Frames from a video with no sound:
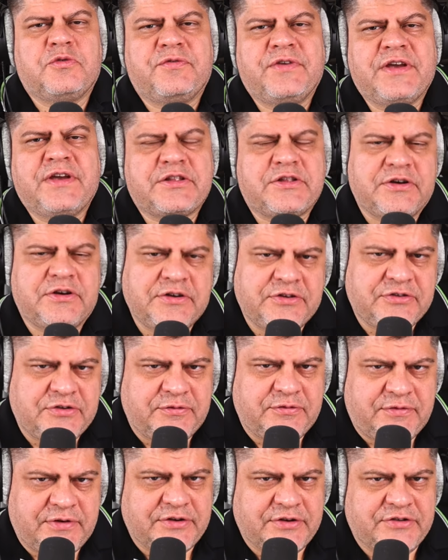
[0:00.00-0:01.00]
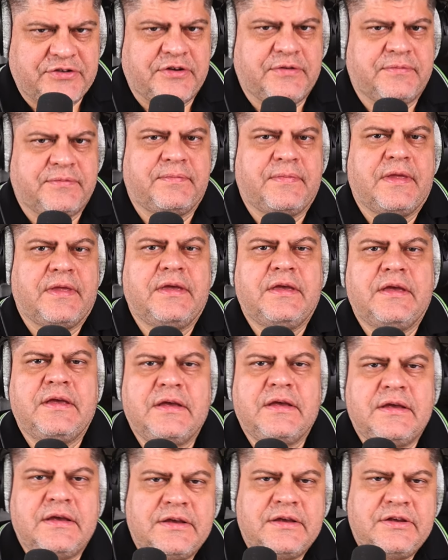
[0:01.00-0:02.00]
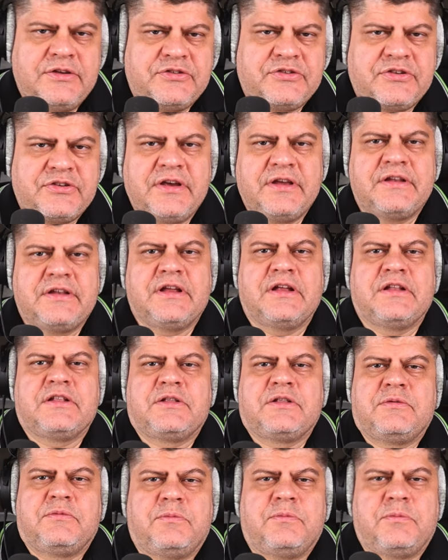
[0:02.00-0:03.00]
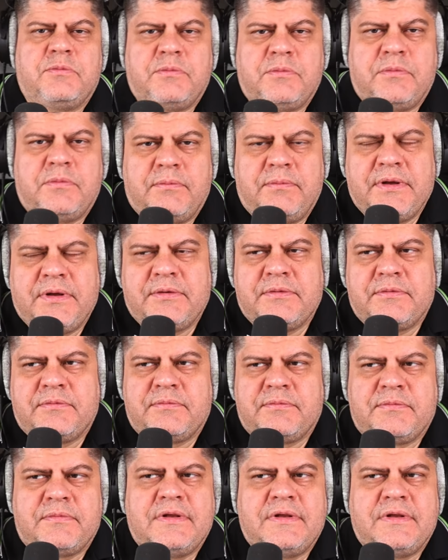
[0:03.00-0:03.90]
victories of Russia. He's saying that been